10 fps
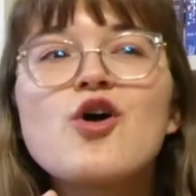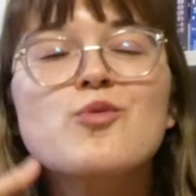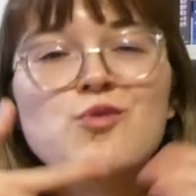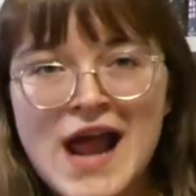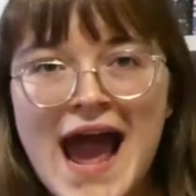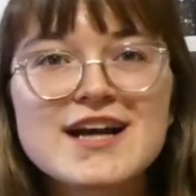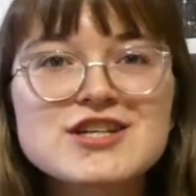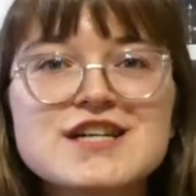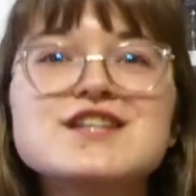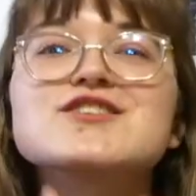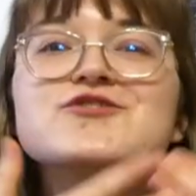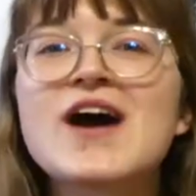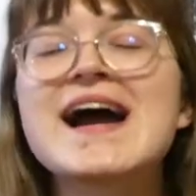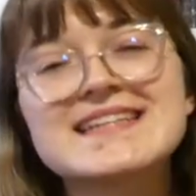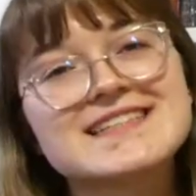reaction to
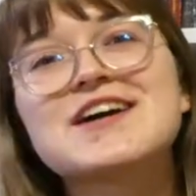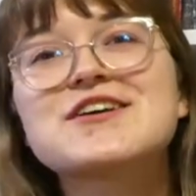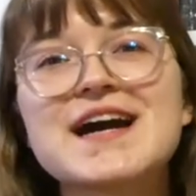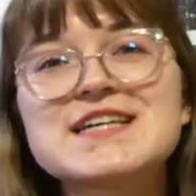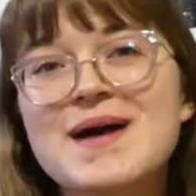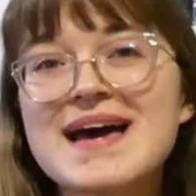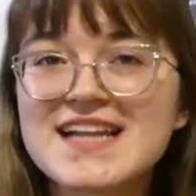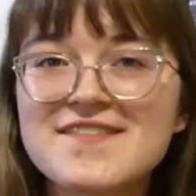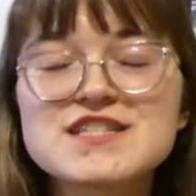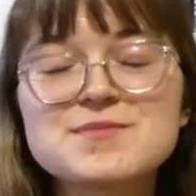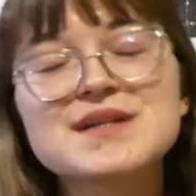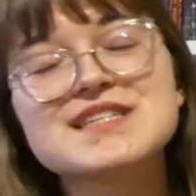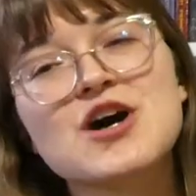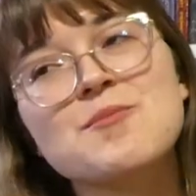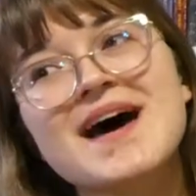trying to tell you guys why I love this book
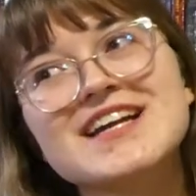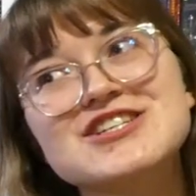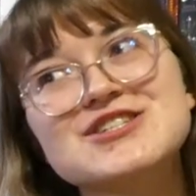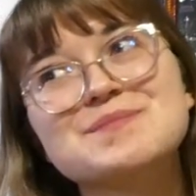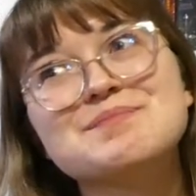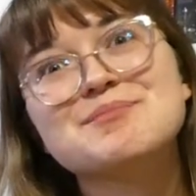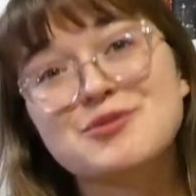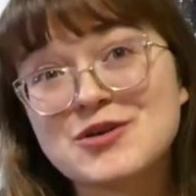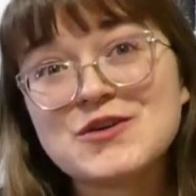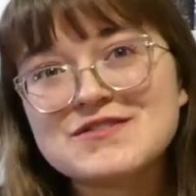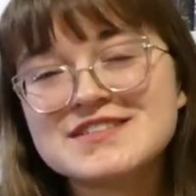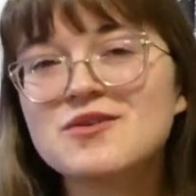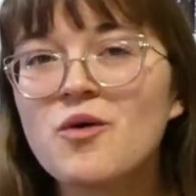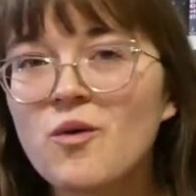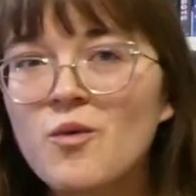so much proves
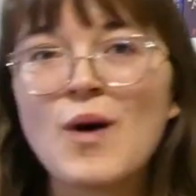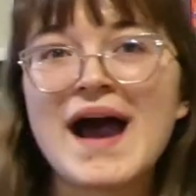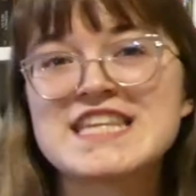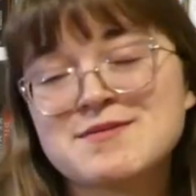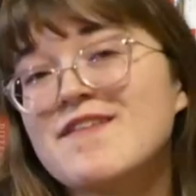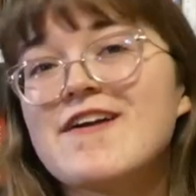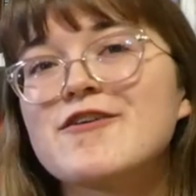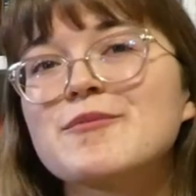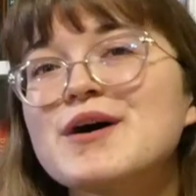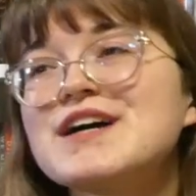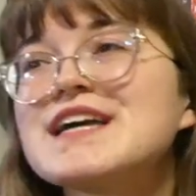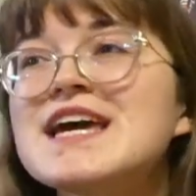why it's my favorite book.